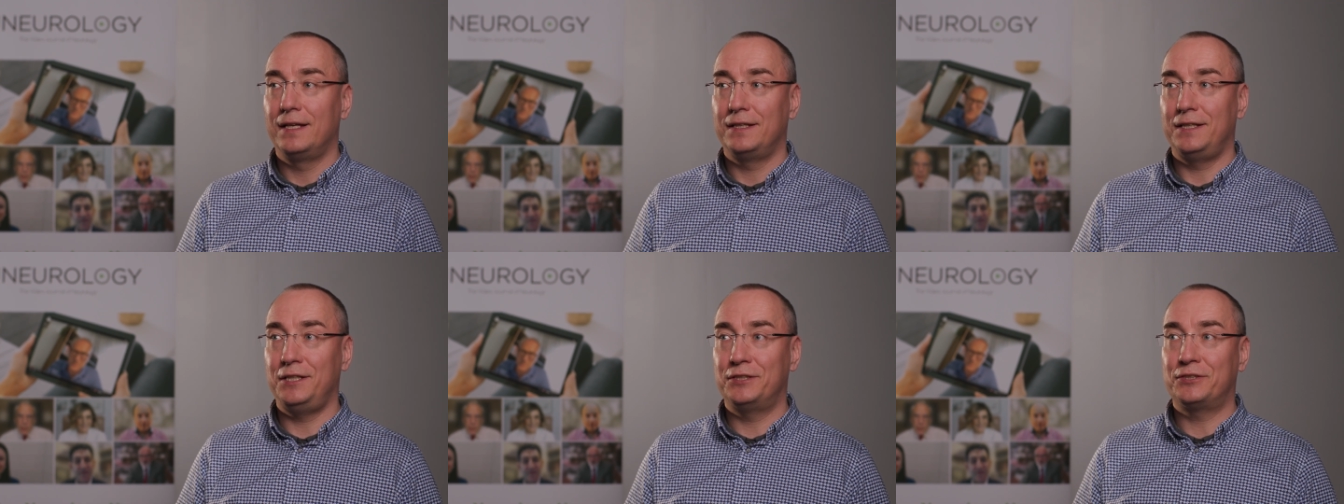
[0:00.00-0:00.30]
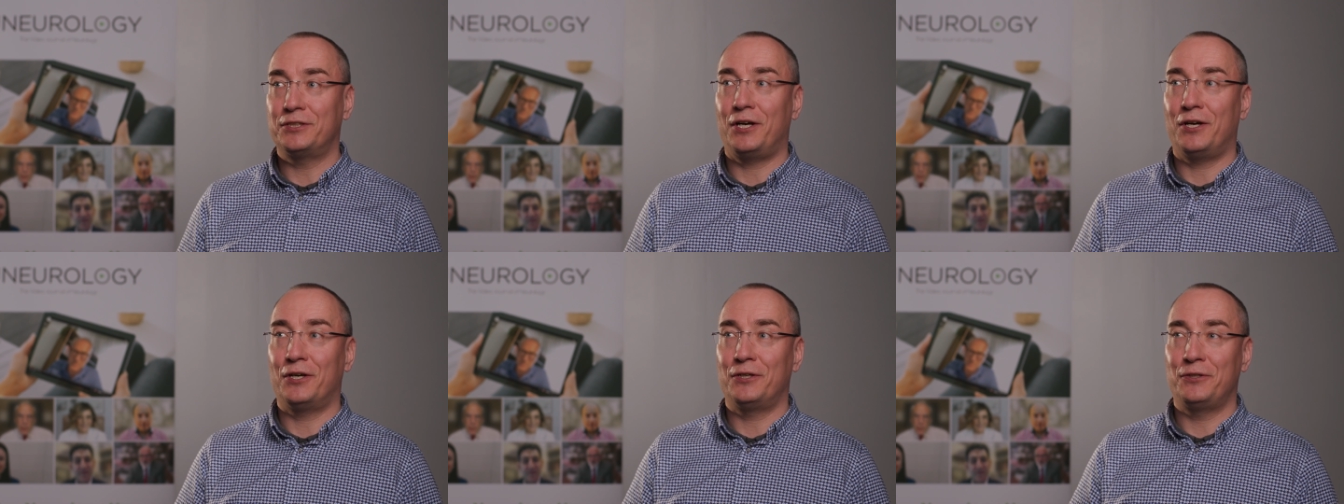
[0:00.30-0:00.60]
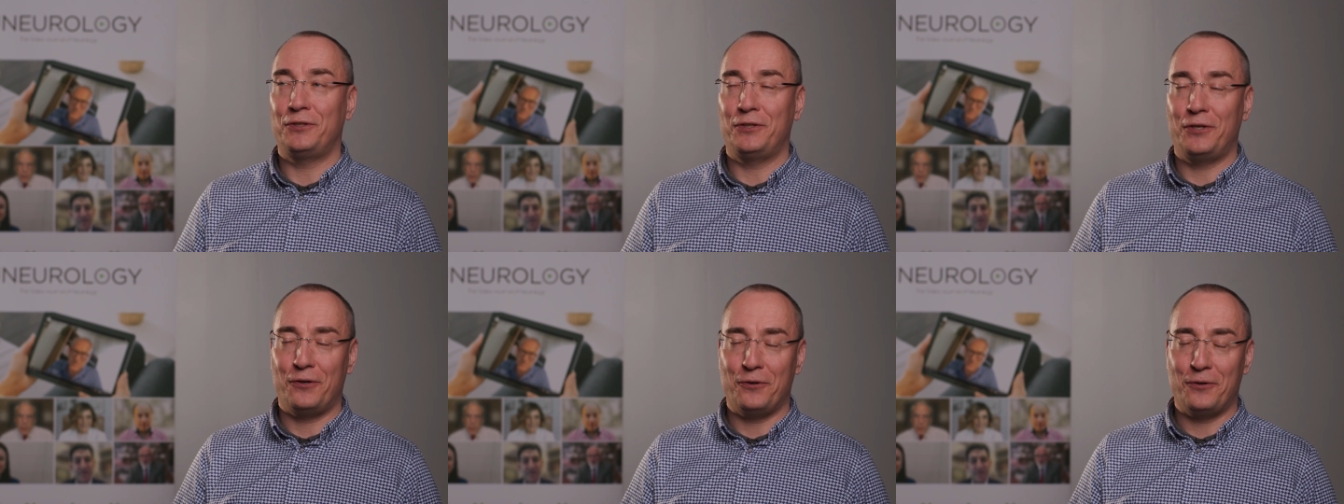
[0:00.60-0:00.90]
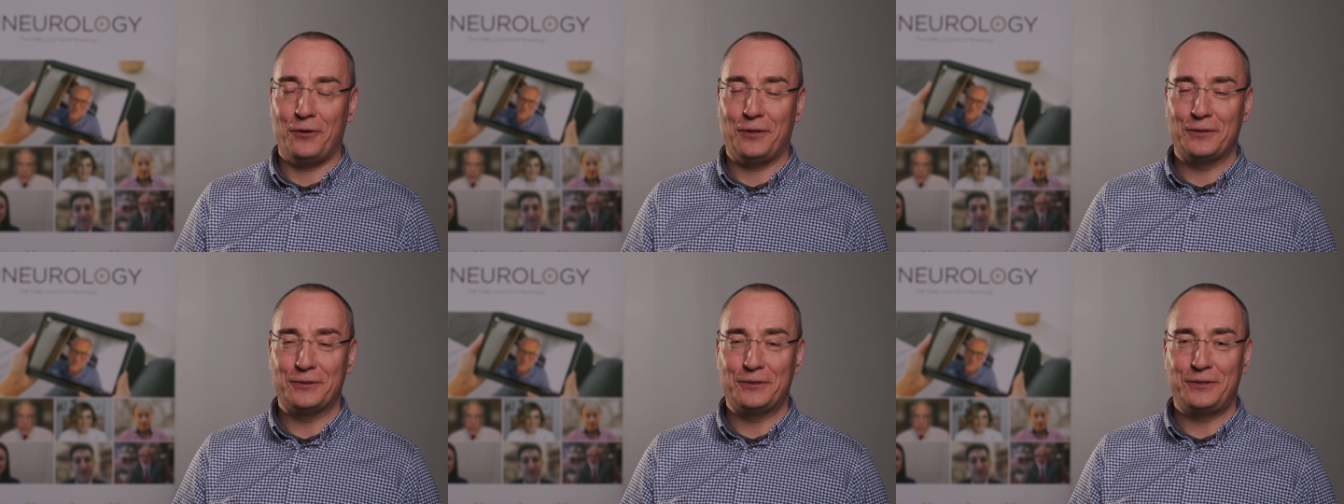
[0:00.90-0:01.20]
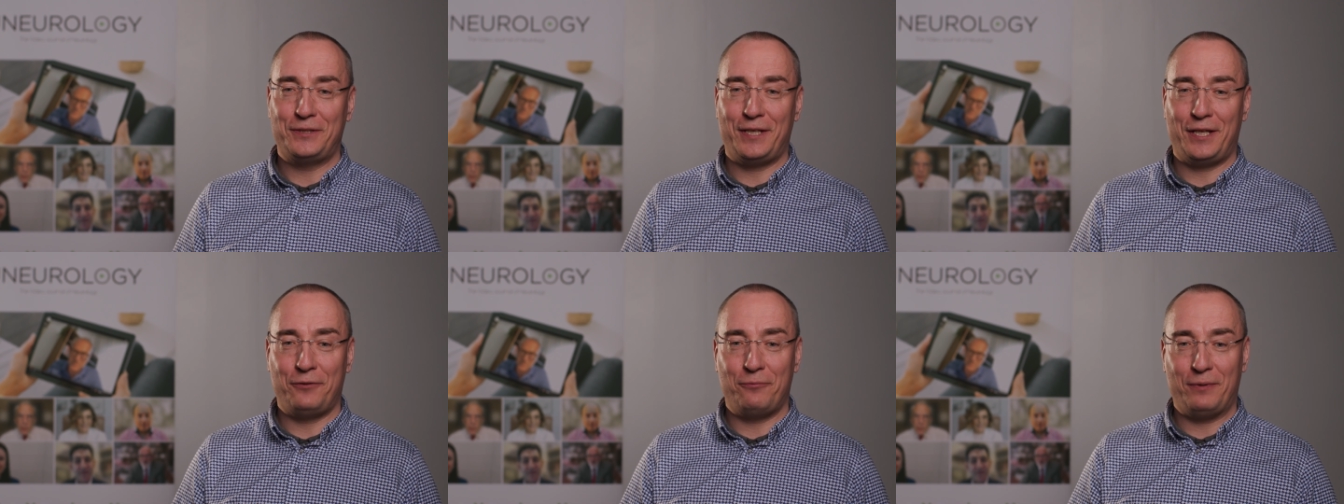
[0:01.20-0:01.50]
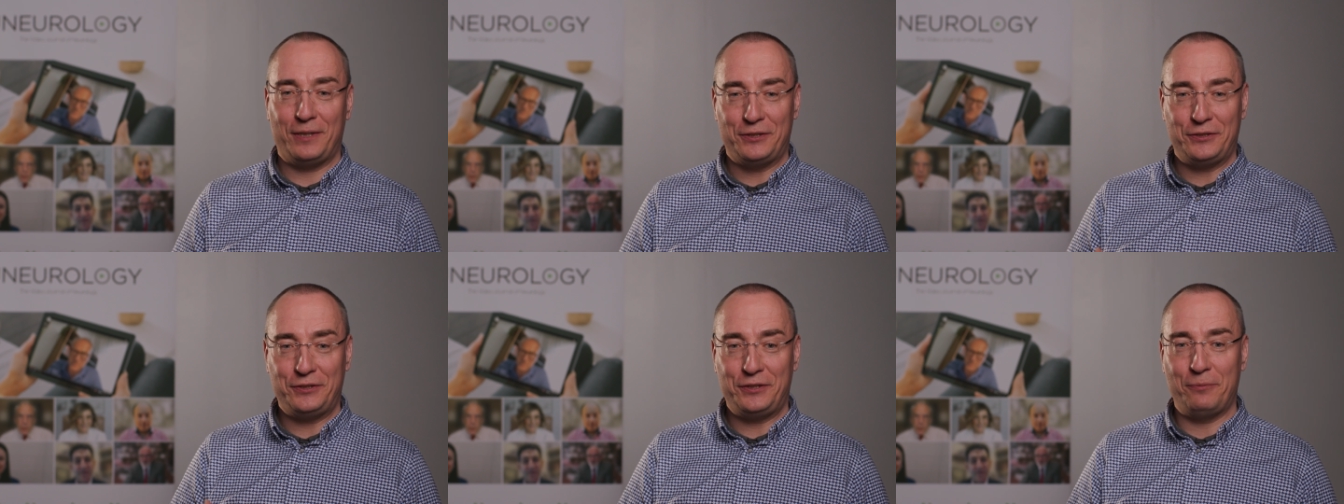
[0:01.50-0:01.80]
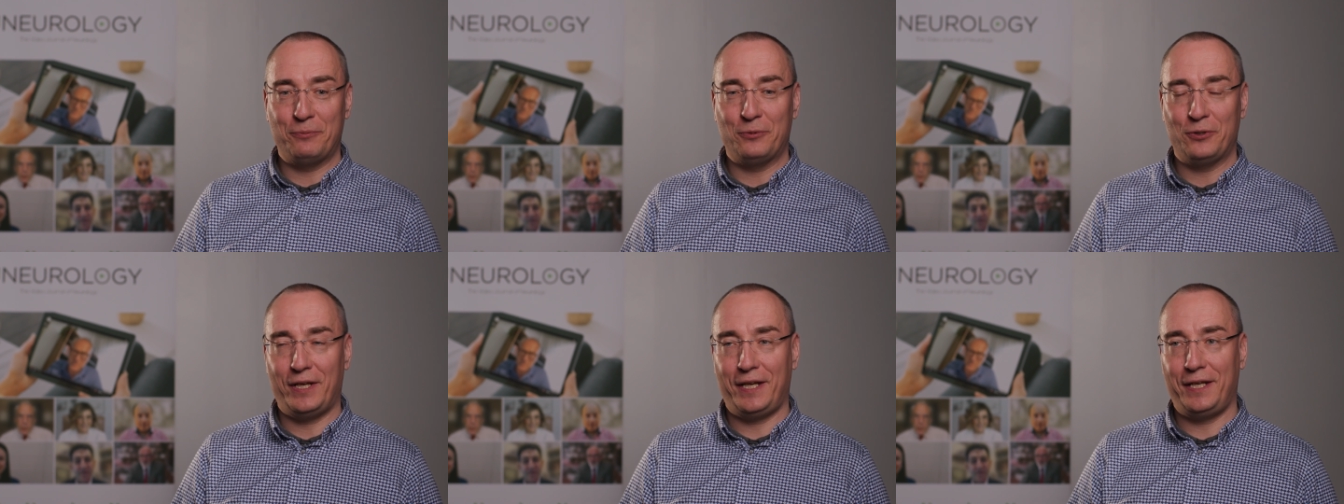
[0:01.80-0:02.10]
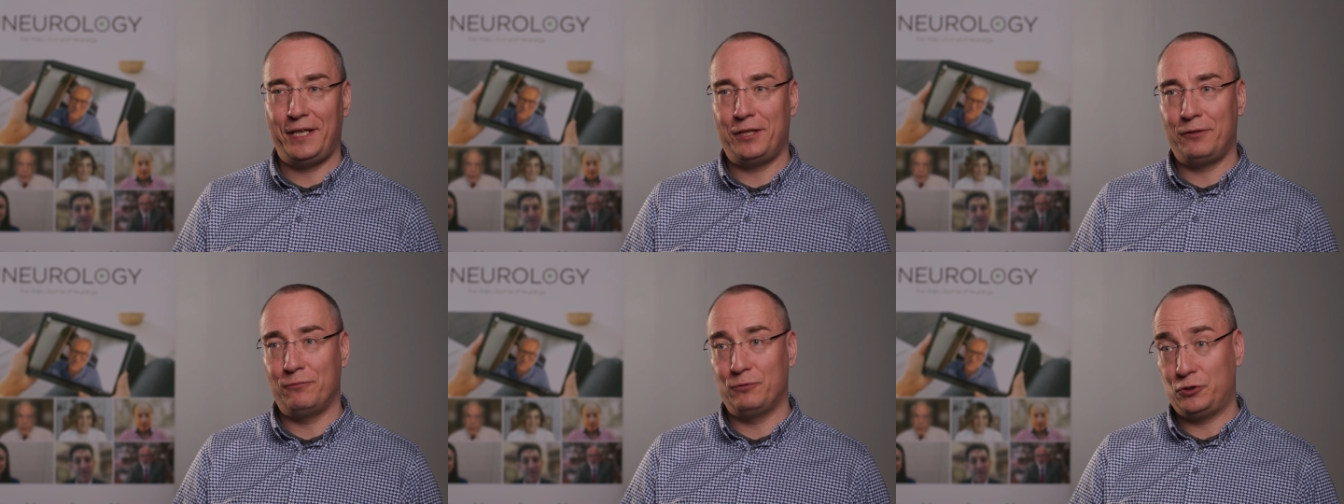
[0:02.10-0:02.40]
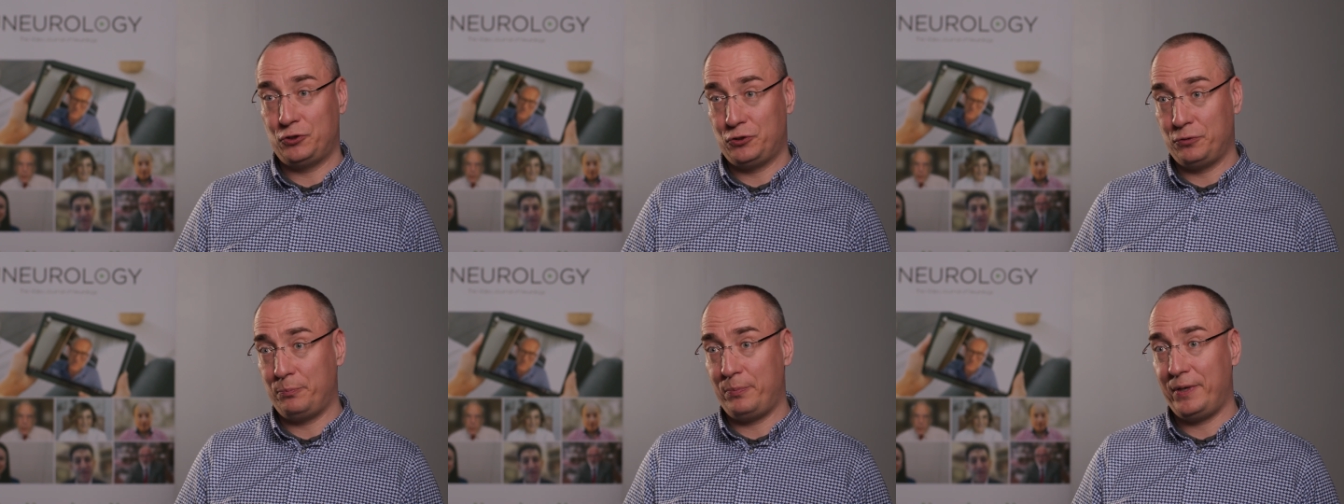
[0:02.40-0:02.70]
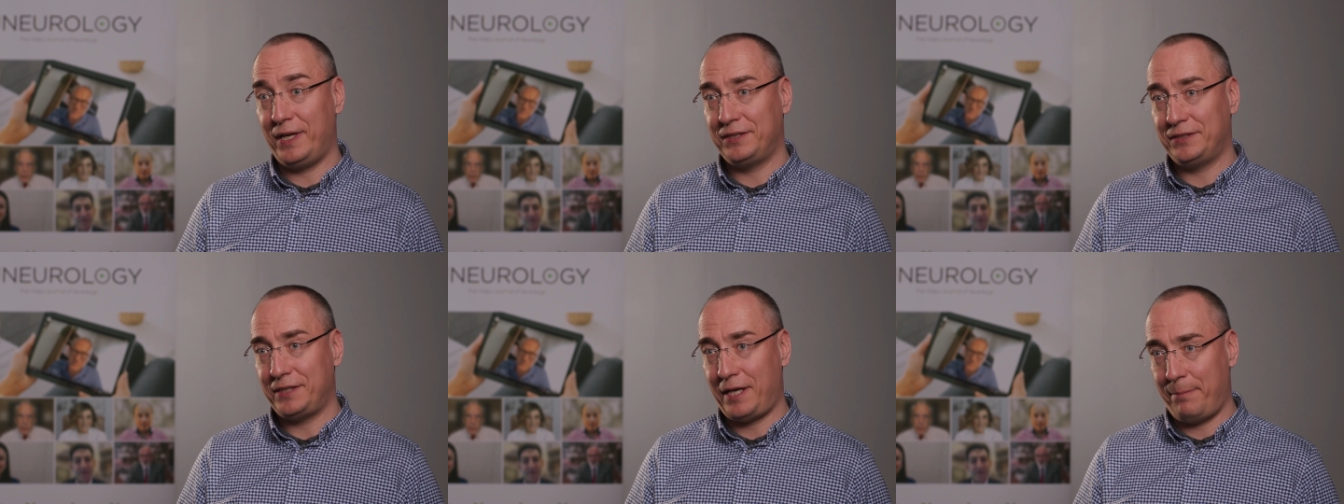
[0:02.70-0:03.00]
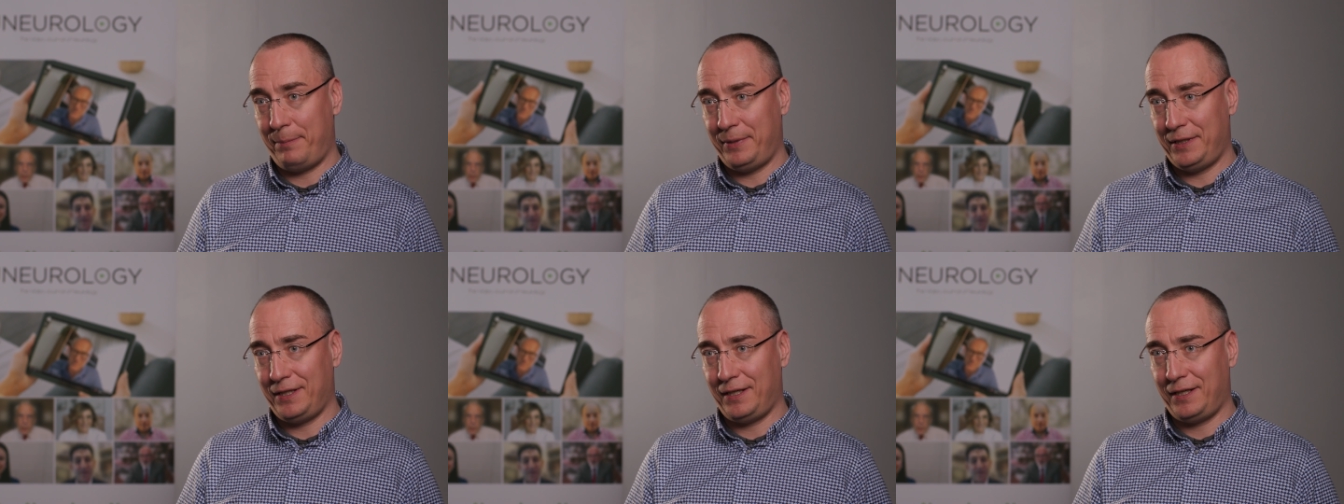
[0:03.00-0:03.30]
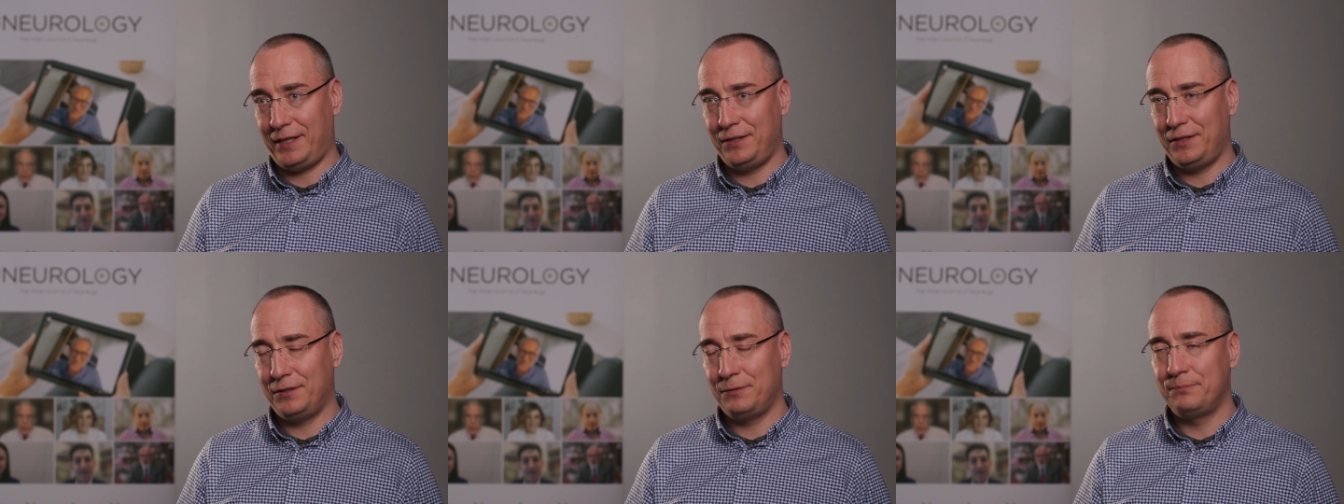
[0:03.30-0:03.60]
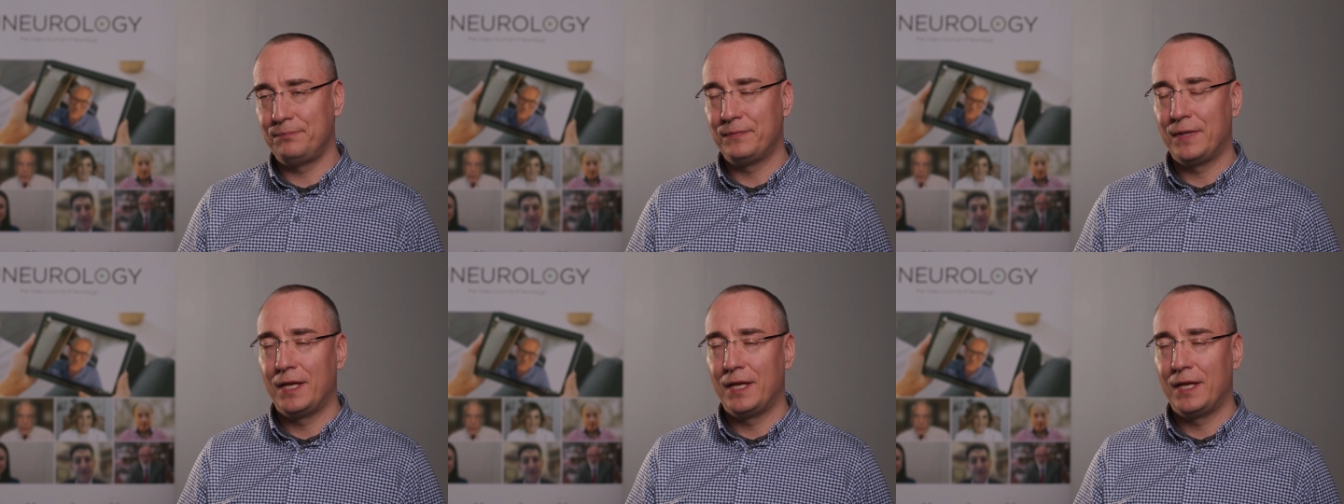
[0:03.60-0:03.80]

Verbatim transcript: These are the neurons that, when stimulated, would suppress appetite.